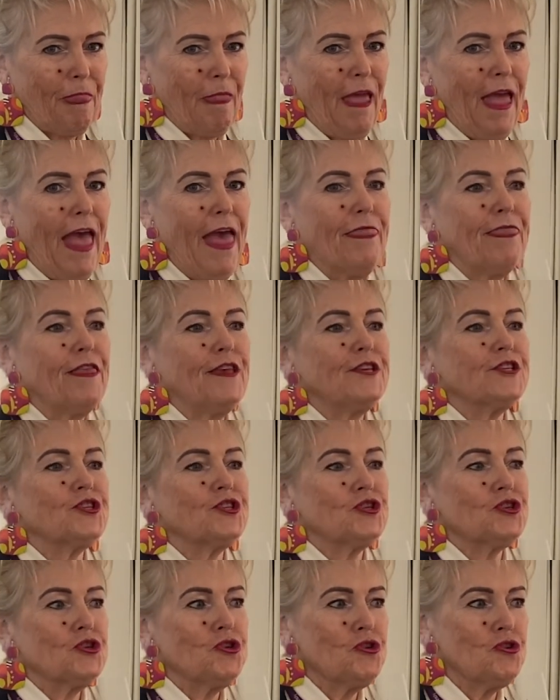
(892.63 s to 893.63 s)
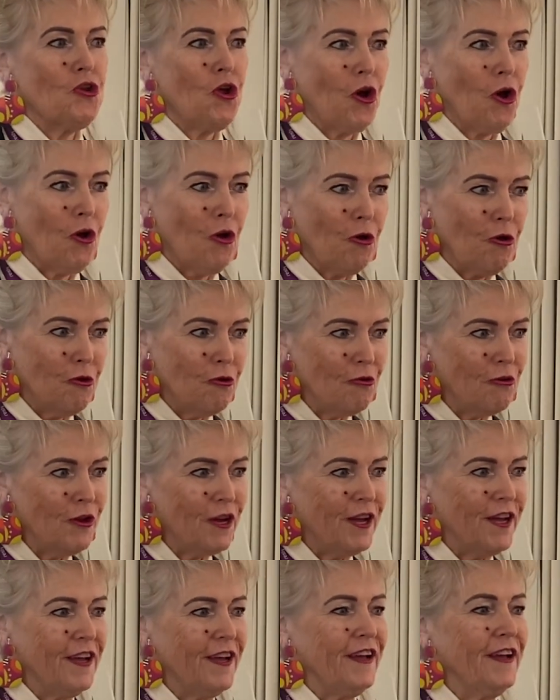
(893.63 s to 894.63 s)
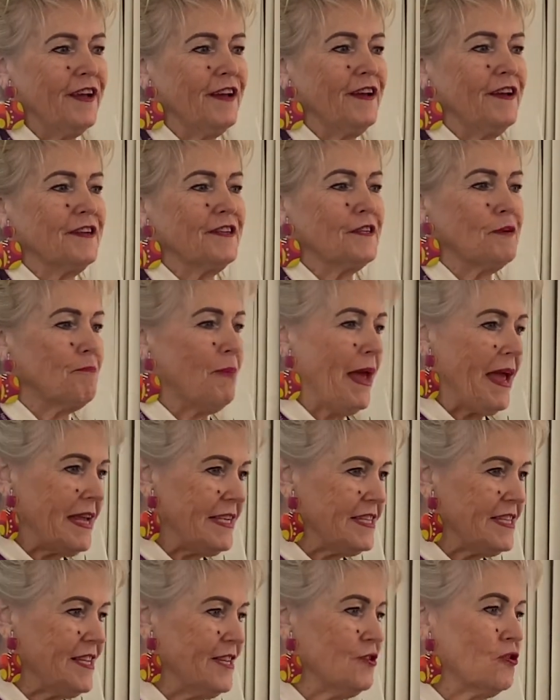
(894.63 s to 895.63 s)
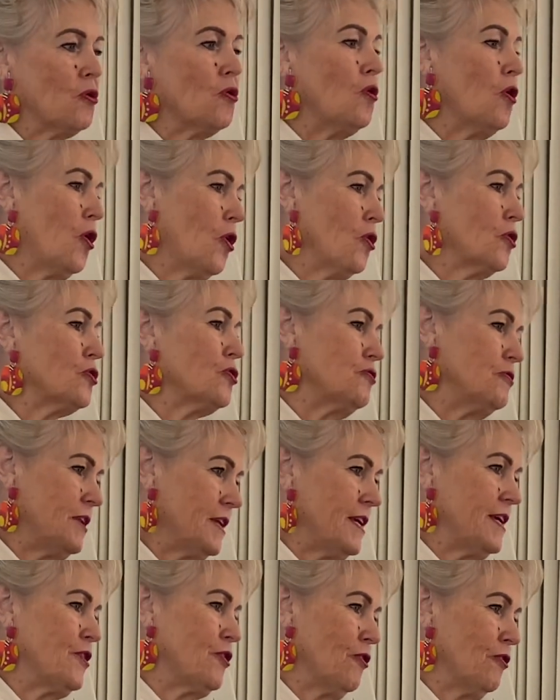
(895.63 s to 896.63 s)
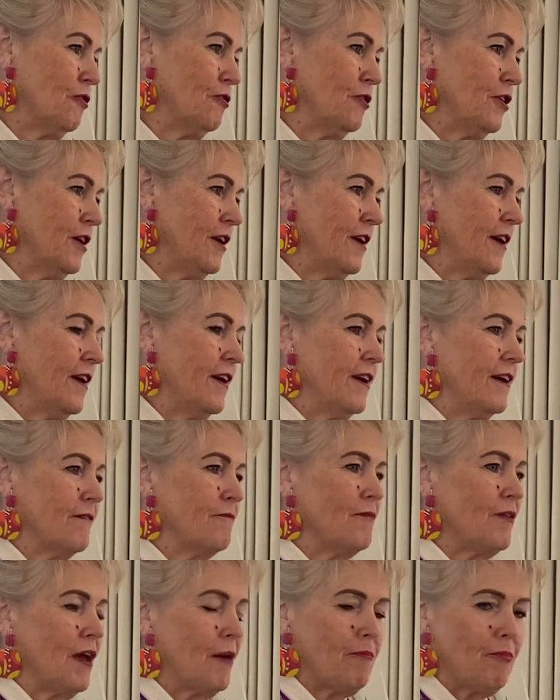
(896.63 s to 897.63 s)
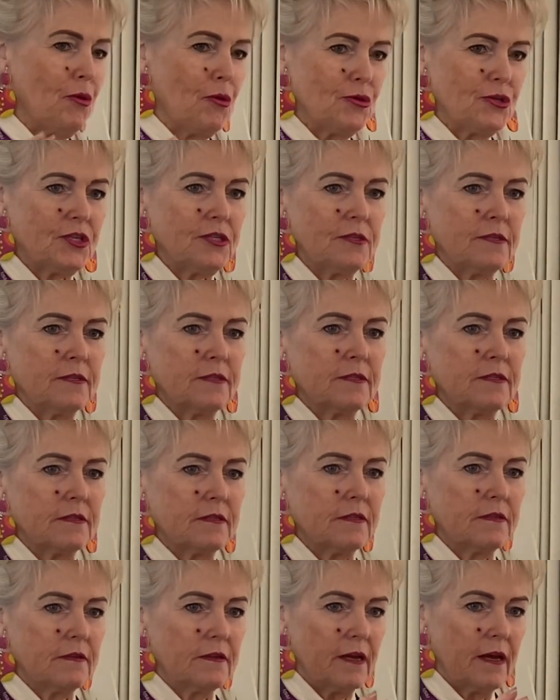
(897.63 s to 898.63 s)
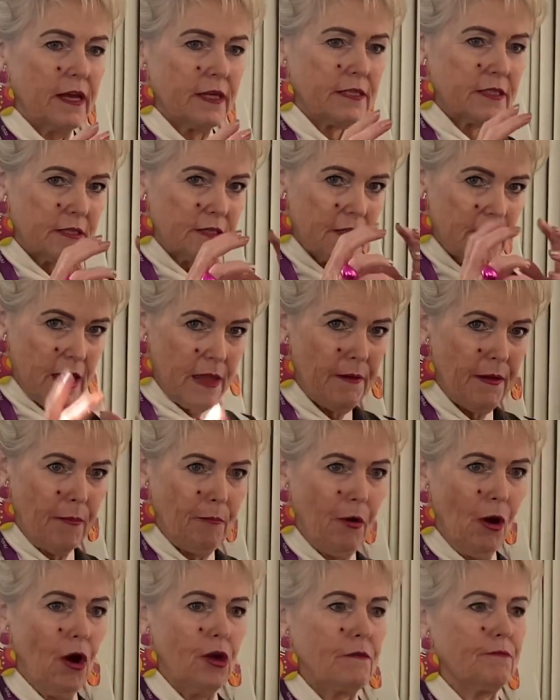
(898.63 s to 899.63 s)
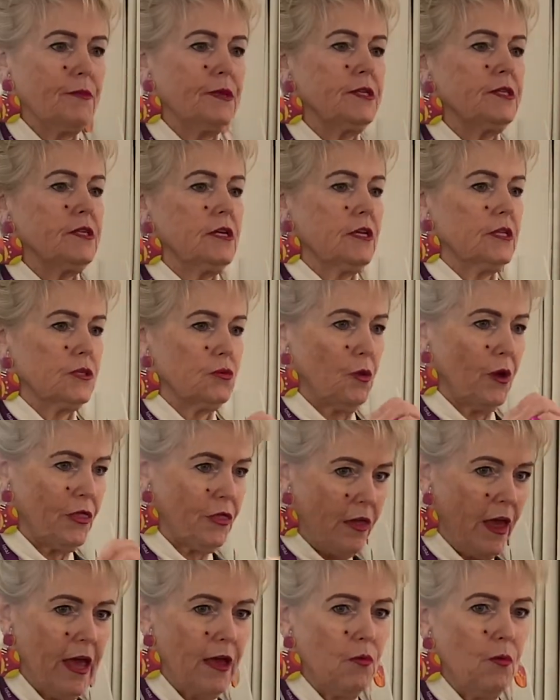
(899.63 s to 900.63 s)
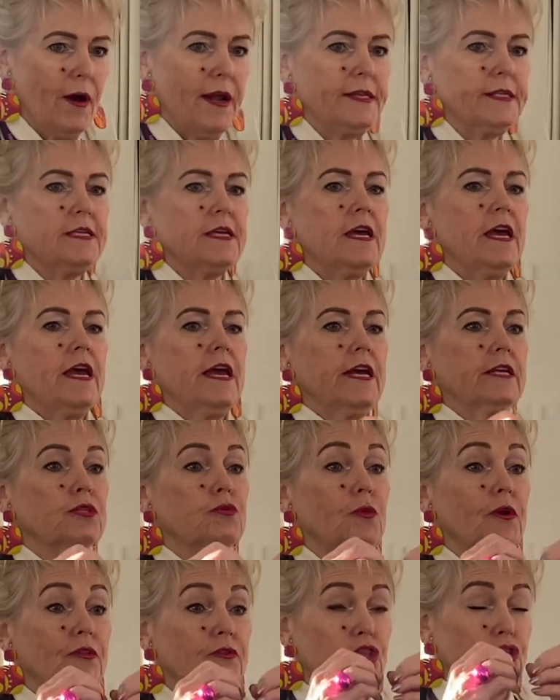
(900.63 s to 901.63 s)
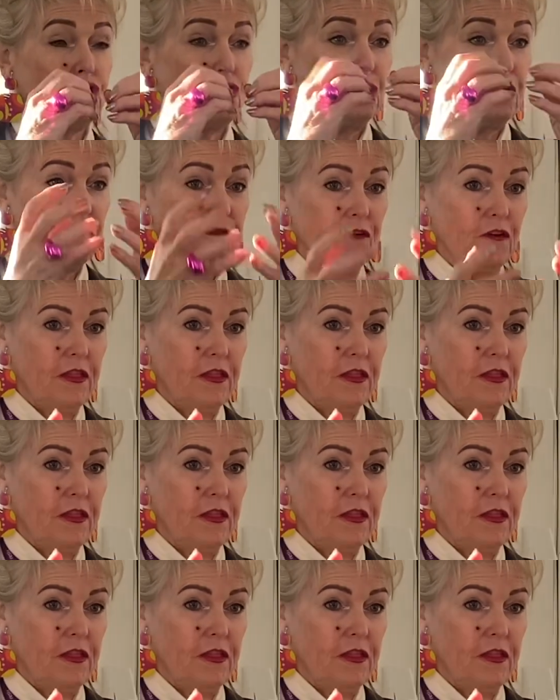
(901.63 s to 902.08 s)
And there's no debating or arguing ego. A person's, it's their apartment, it's what they want, it's what's good for